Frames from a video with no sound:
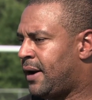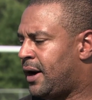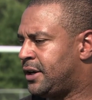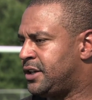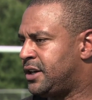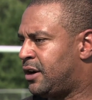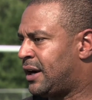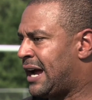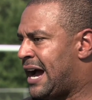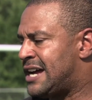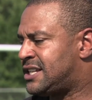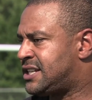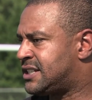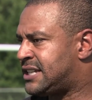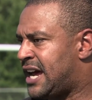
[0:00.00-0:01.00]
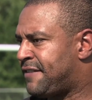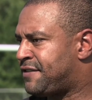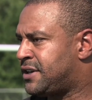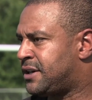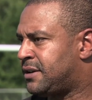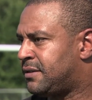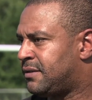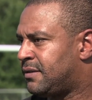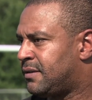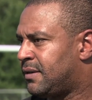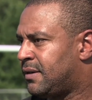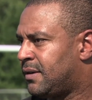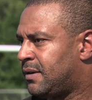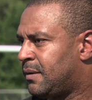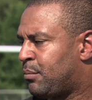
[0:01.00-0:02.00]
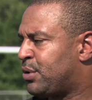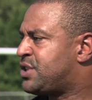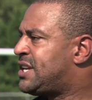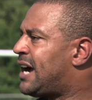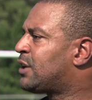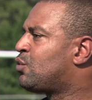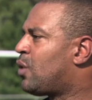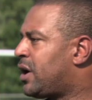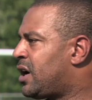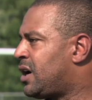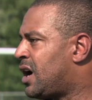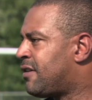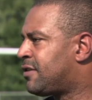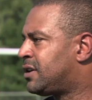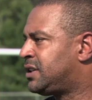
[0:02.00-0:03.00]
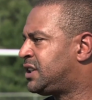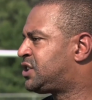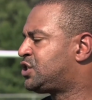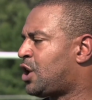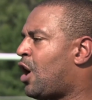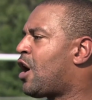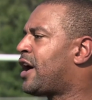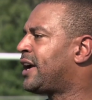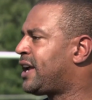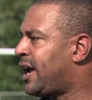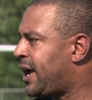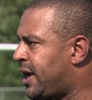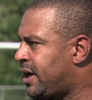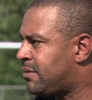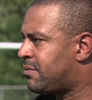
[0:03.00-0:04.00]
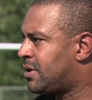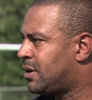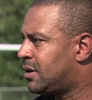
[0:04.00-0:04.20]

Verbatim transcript: you know, guys just have to protect one another. This is our game.